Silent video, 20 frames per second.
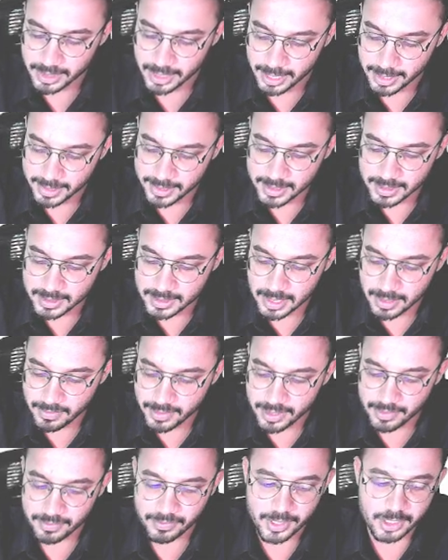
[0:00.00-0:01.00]

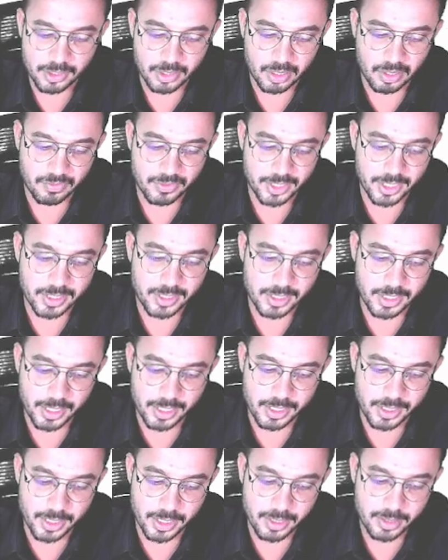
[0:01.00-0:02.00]
37 weeks of
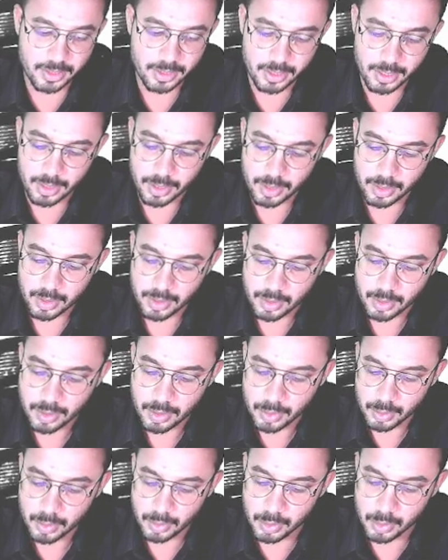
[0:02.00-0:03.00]
gestation
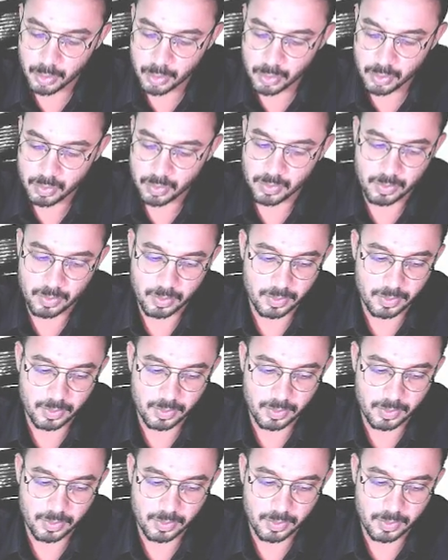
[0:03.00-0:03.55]
to,